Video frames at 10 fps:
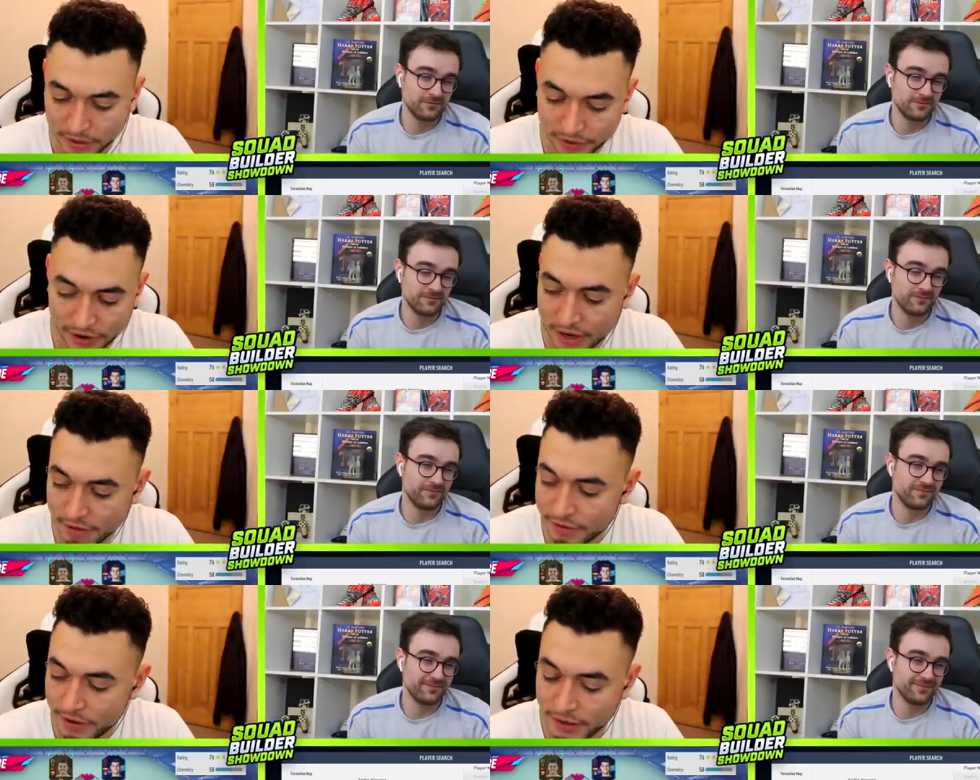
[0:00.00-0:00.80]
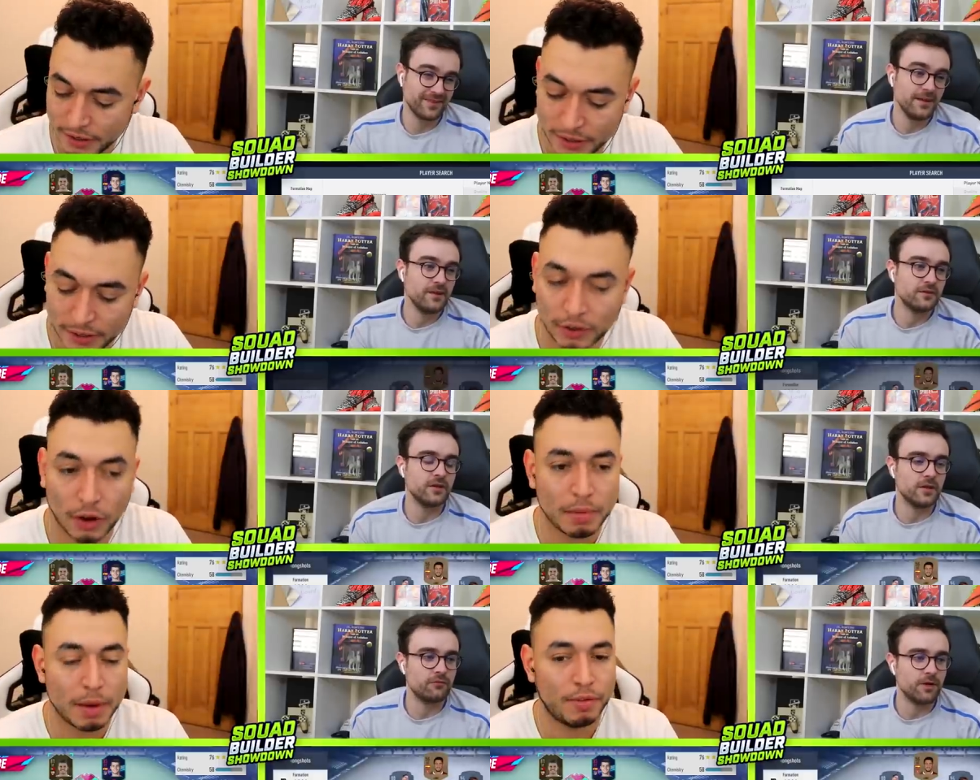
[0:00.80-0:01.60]
Speaker 1: that's fair enough. So
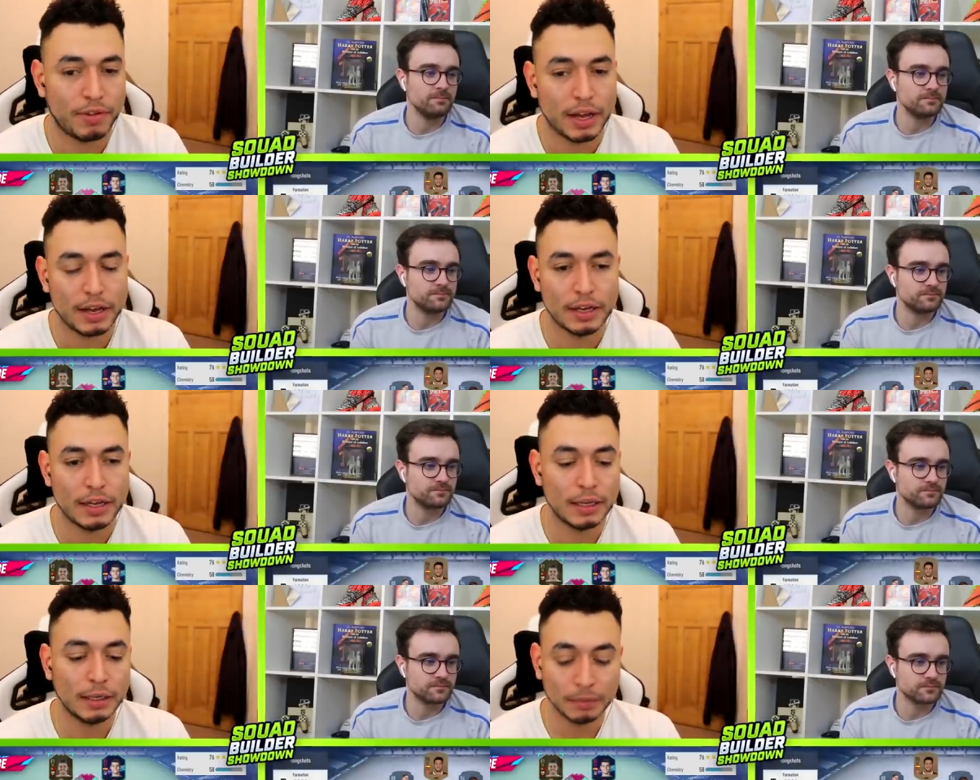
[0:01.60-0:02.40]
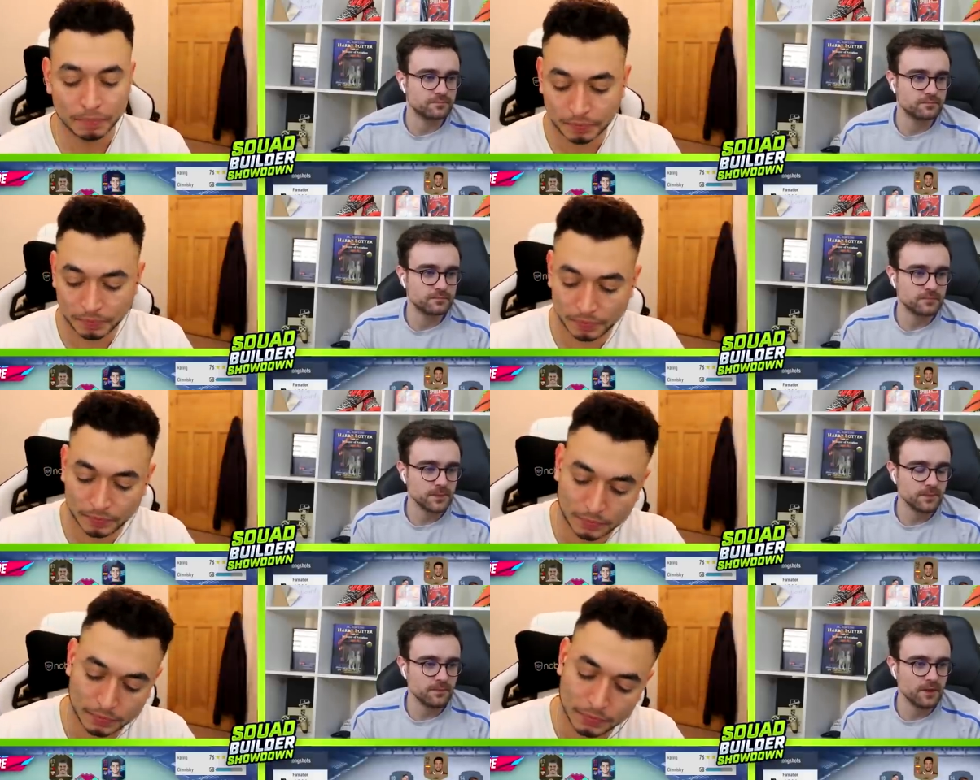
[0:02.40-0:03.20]
don't blame go for, for that.
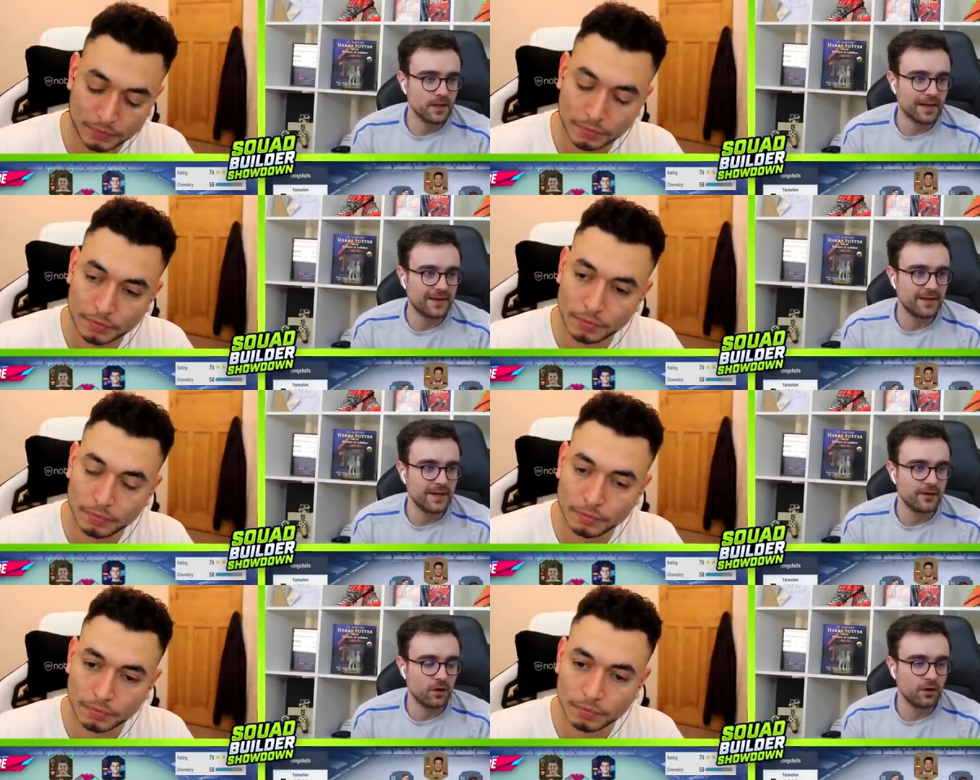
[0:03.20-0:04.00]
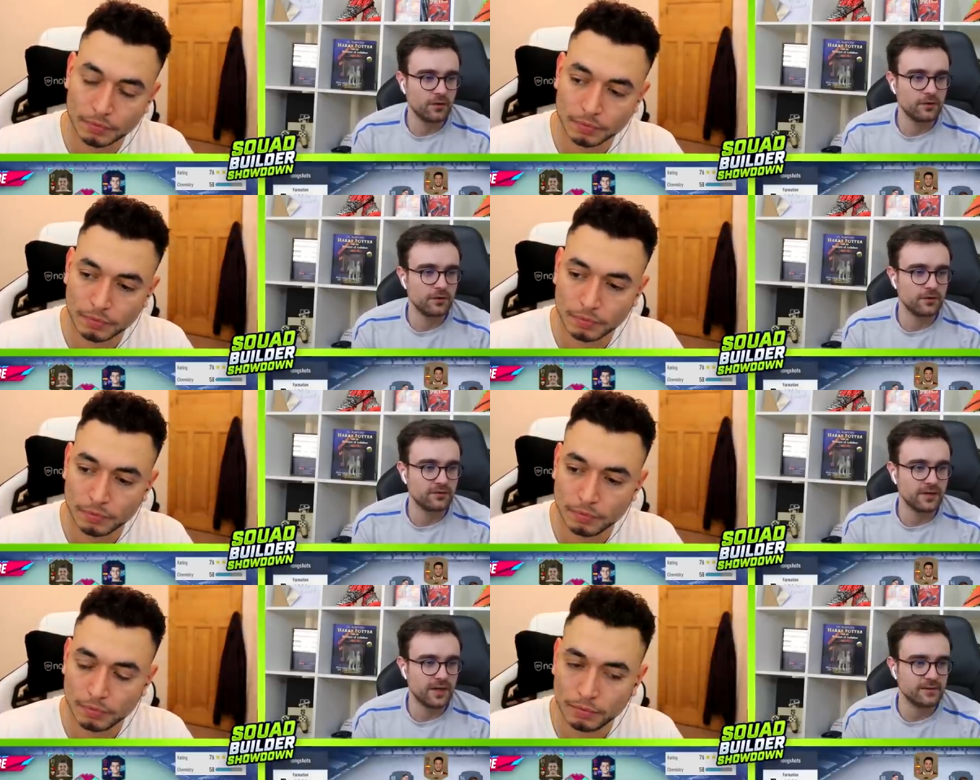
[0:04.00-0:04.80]
Speaker 2: And then on the other
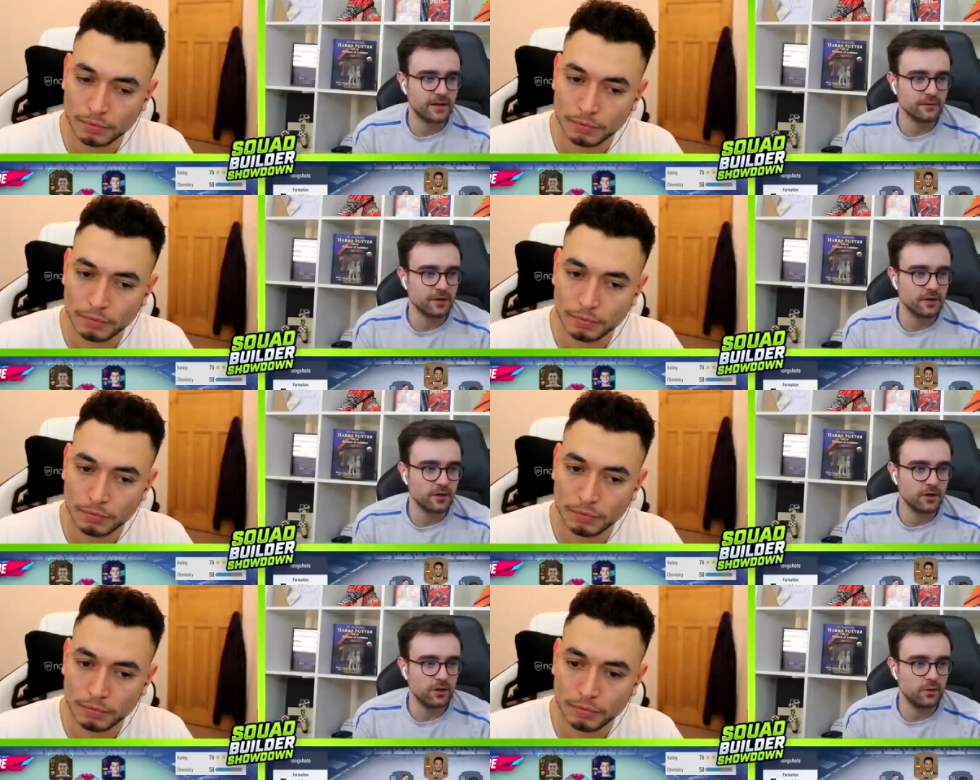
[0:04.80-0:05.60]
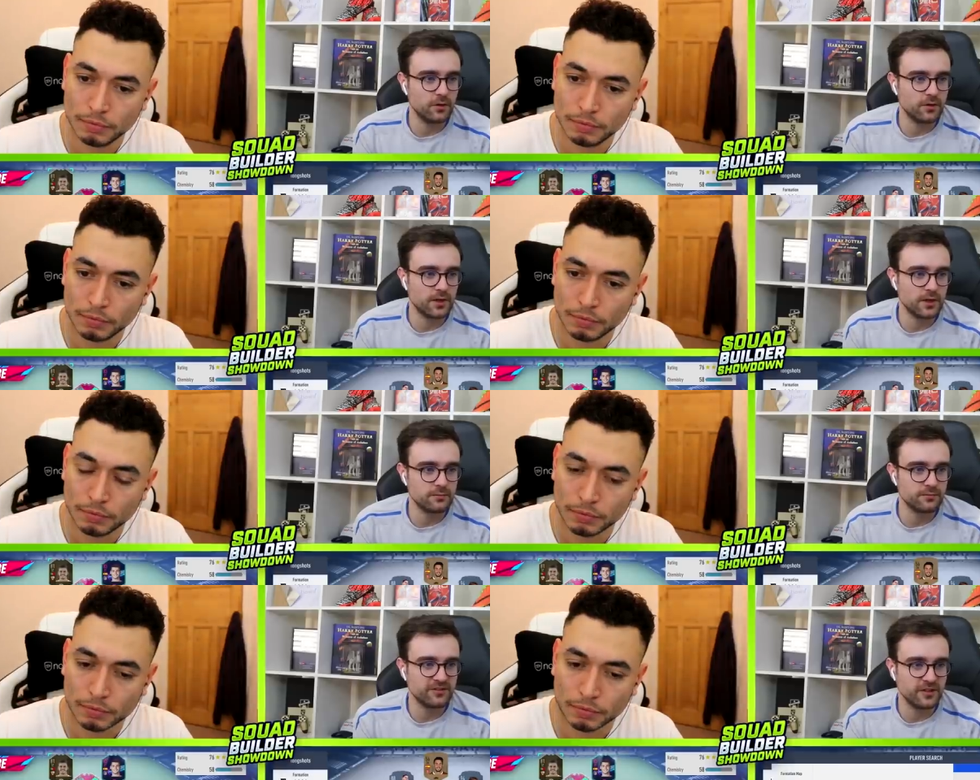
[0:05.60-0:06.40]
side, I'm going to go the
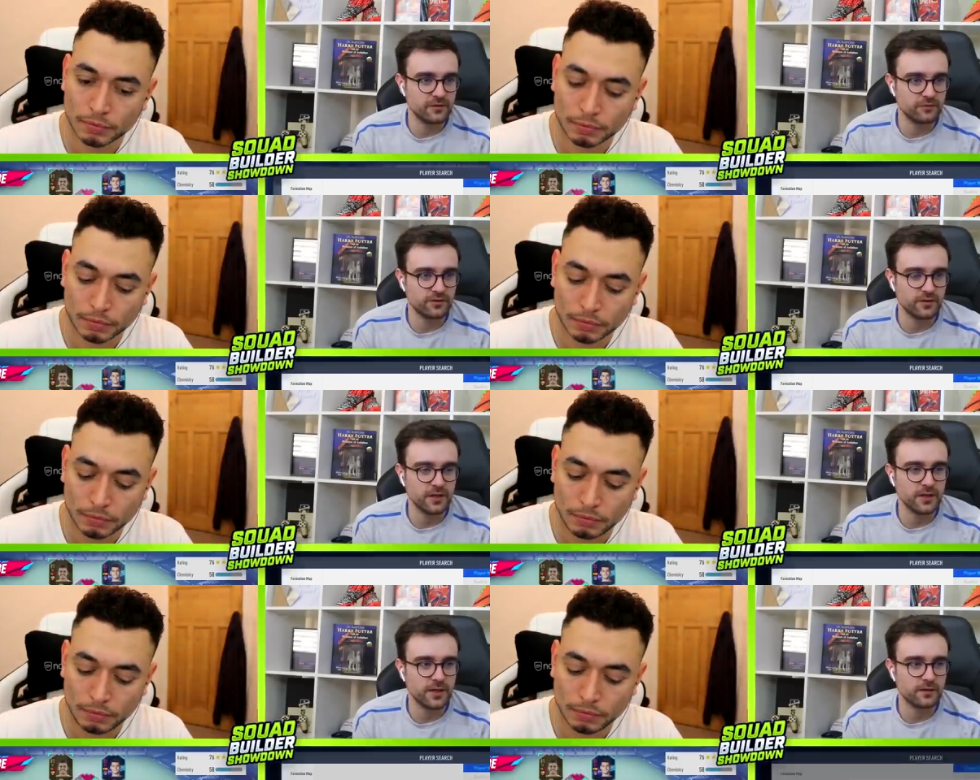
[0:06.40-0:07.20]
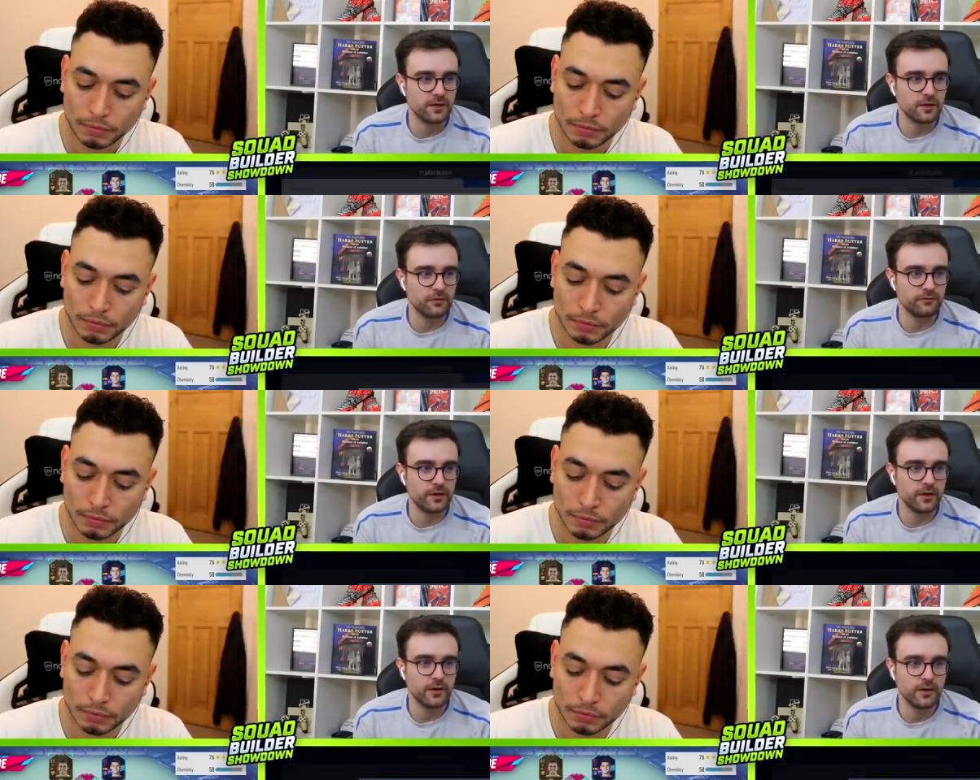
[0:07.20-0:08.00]
Brazilian route, I think, and I'm going to go
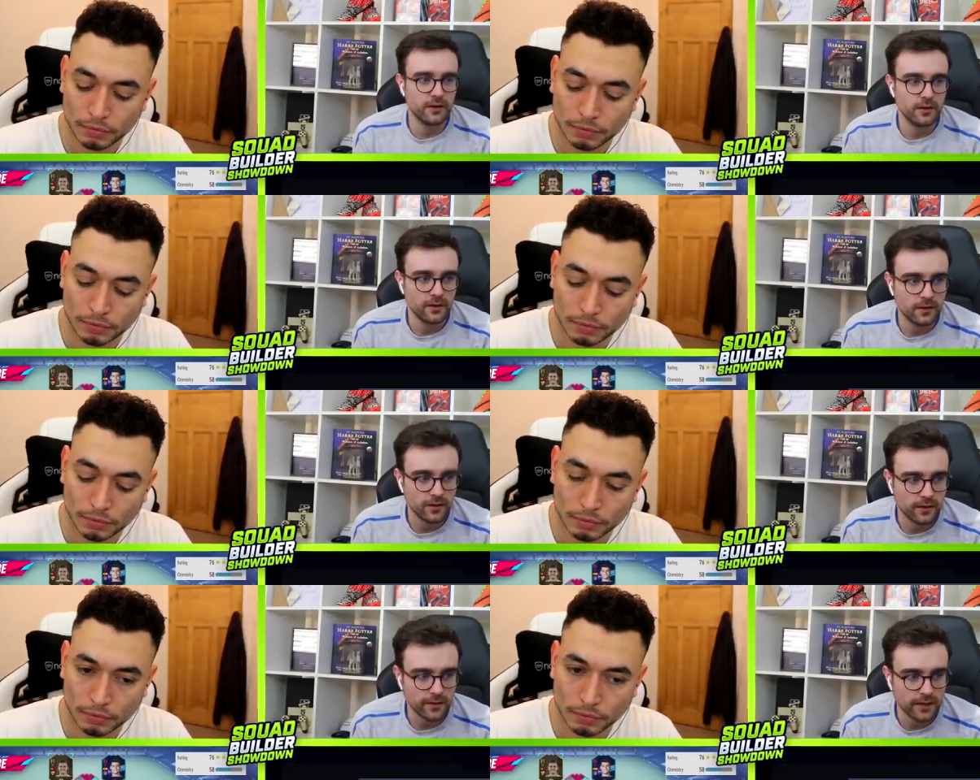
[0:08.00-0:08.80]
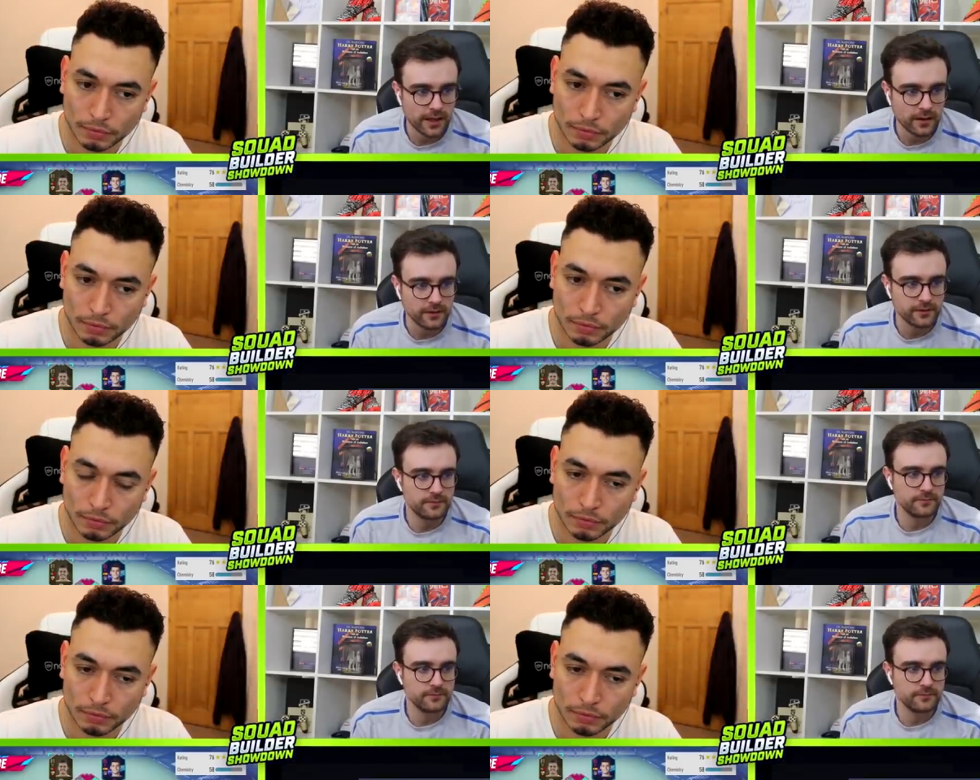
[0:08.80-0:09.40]
for Alan.